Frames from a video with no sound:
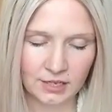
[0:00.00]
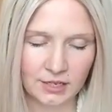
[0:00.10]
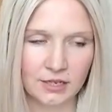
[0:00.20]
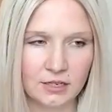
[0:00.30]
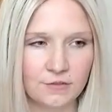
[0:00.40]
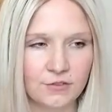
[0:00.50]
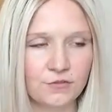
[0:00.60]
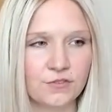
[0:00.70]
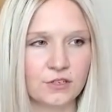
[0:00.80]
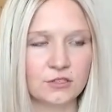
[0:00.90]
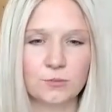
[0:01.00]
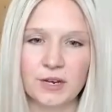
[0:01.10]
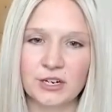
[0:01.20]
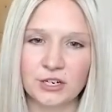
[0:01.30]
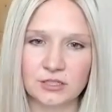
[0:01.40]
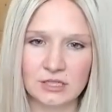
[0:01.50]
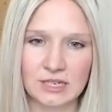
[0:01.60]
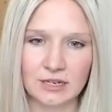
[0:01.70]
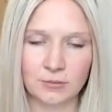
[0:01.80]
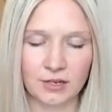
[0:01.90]
It even feels better
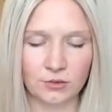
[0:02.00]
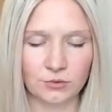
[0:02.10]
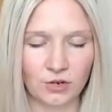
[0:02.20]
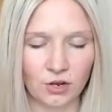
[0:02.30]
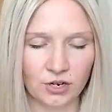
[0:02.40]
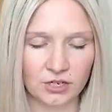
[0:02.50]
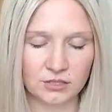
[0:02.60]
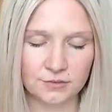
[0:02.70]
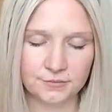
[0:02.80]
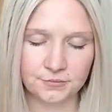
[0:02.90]
inside my own heart.